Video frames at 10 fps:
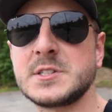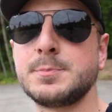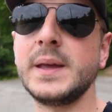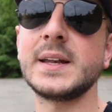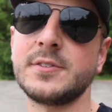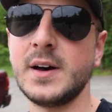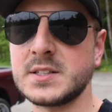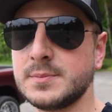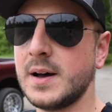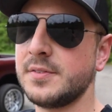Speaking of
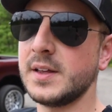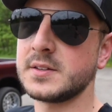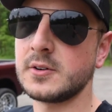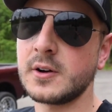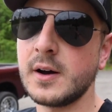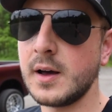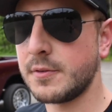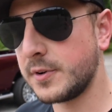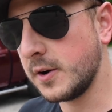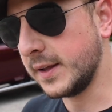custom offsets to Archon
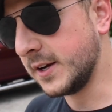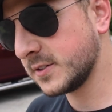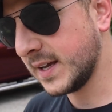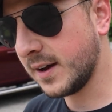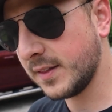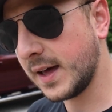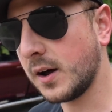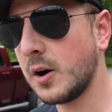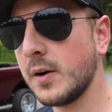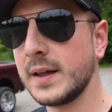Off-Road, here's how that
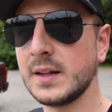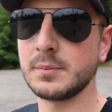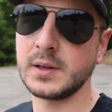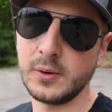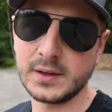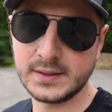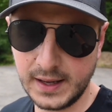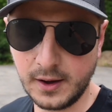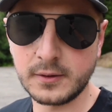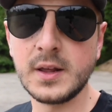all ended up going
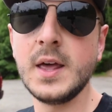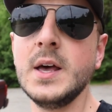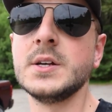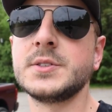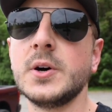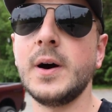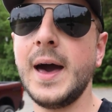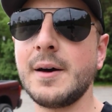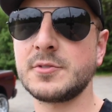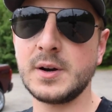down. So
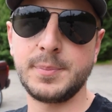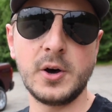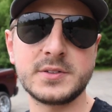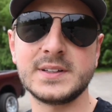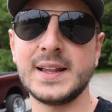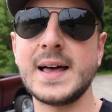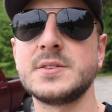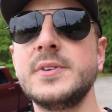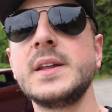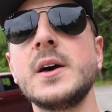after I posted the
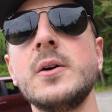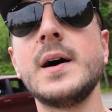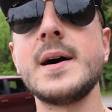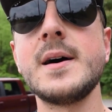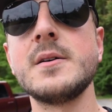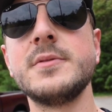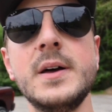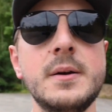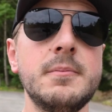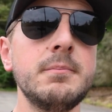last video
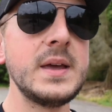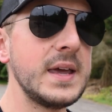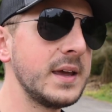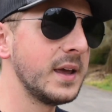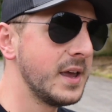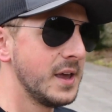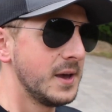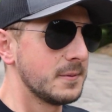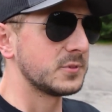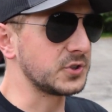of me
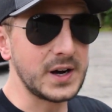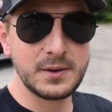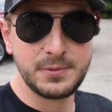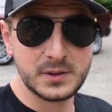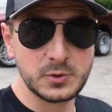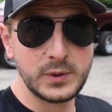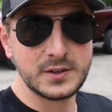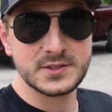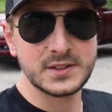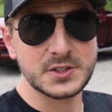trying to put the
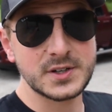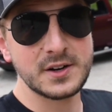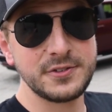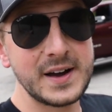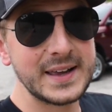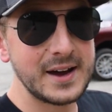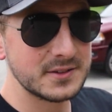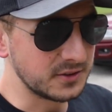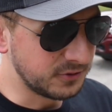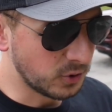wheels on the truck, finding out
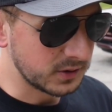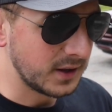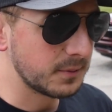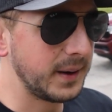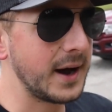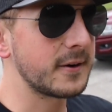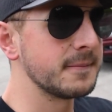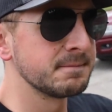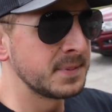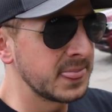it's a Ford lug pattern,
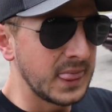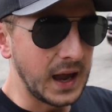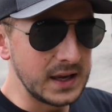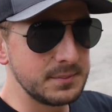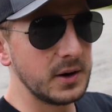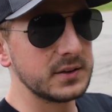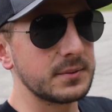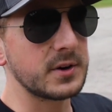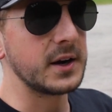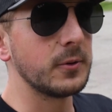I emailed
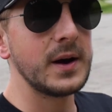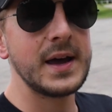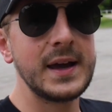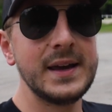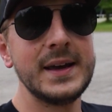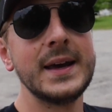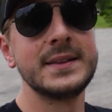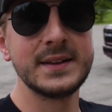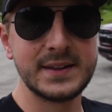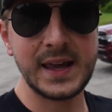them right away. It
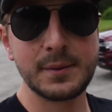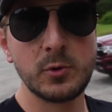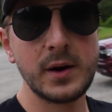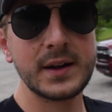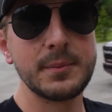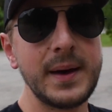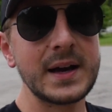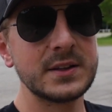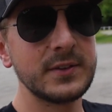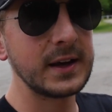did take them a while to get
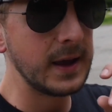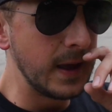back to me,